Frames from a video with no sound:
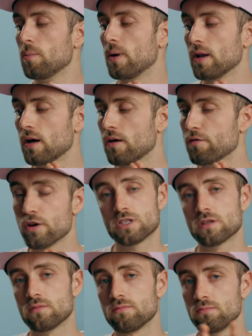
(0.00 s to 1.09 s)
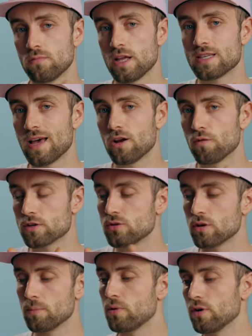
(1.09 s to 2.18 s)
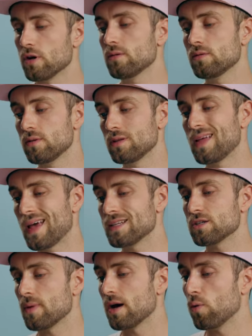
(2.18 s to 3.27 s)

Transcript: but first let's head over to the computer, enter my